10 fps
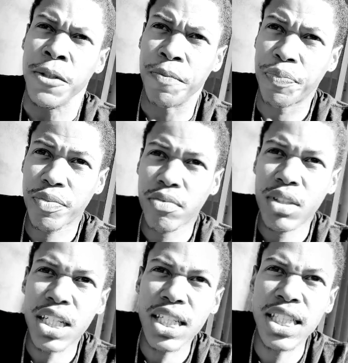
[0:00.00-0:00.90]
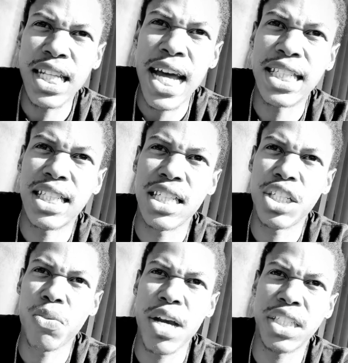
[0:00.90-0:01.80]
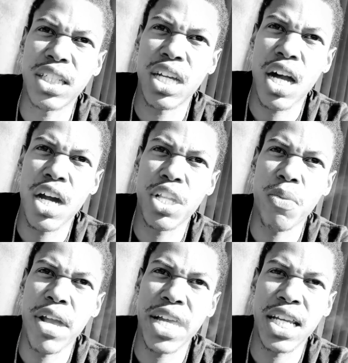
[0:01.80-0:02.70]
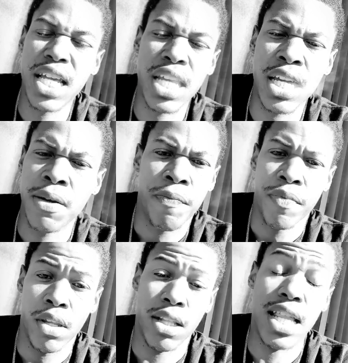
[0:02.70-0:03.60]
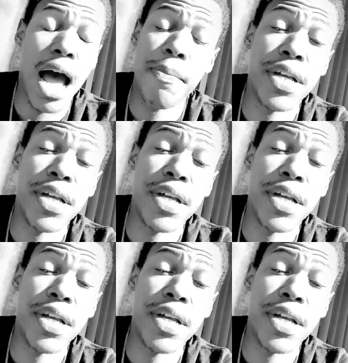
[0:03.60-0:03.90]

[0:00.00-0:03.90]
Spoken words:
that the situation occurred the way it did, not because of you.